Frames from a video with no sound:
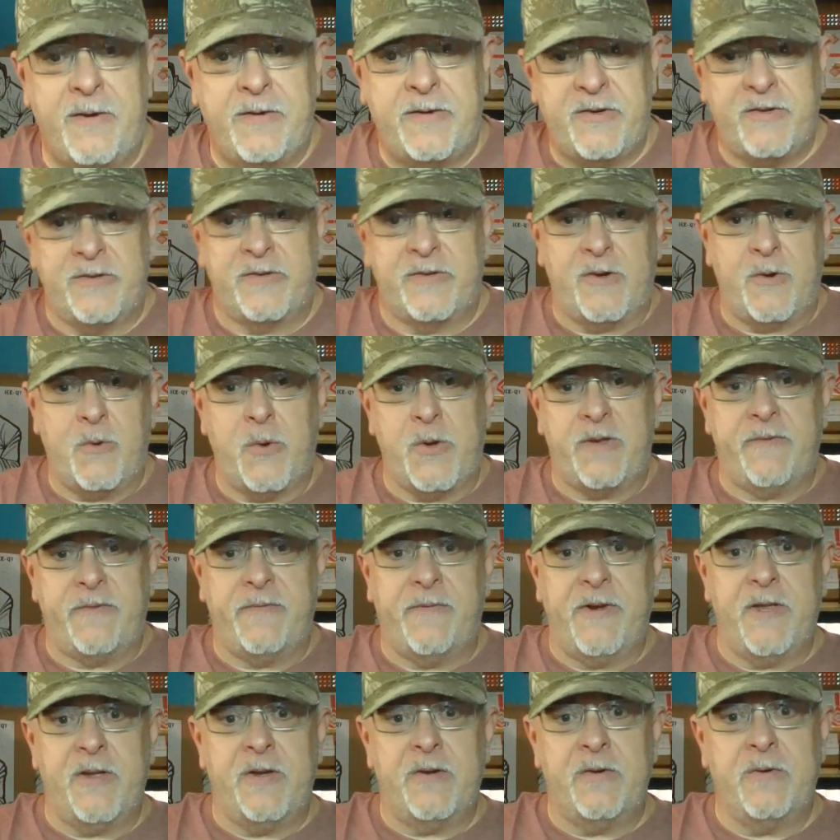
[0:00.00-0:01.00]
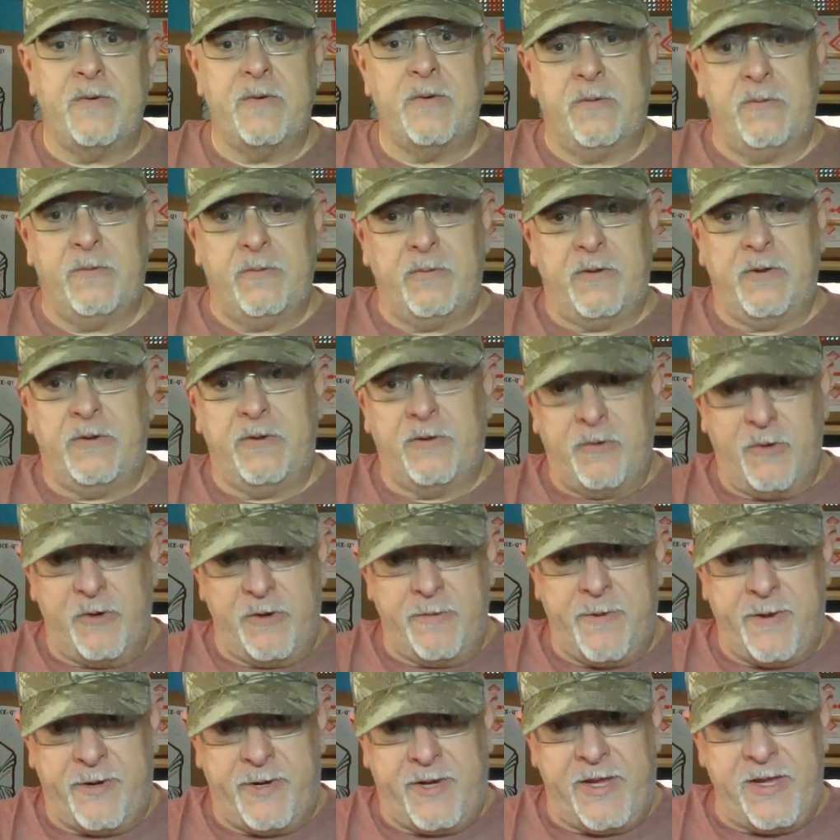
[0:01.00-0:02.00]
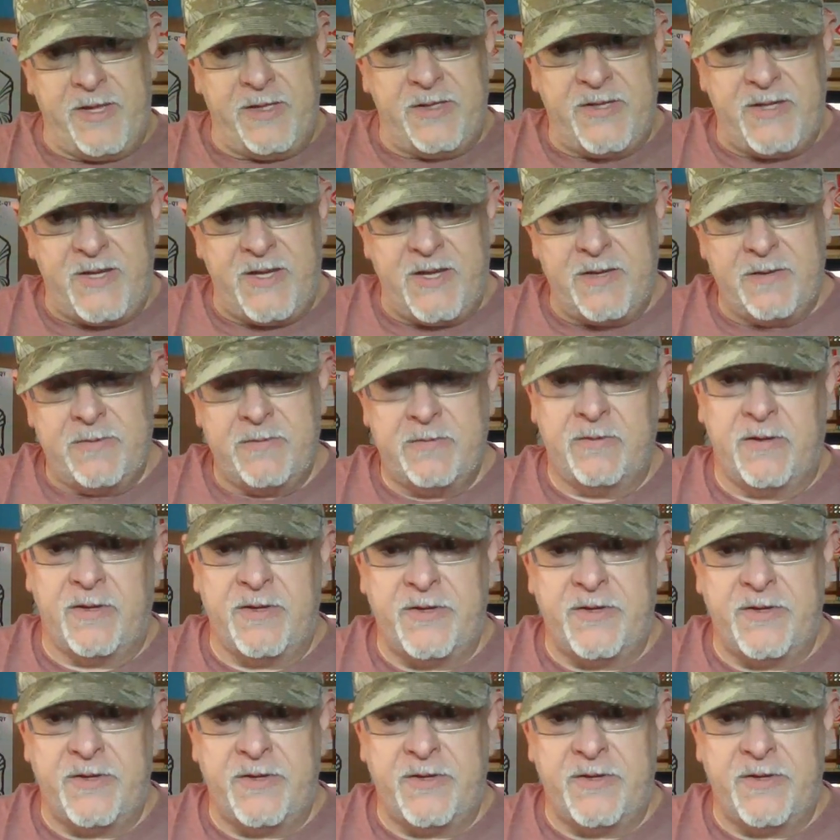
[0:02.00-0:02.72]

Just a quick video. Going to talk about ATN.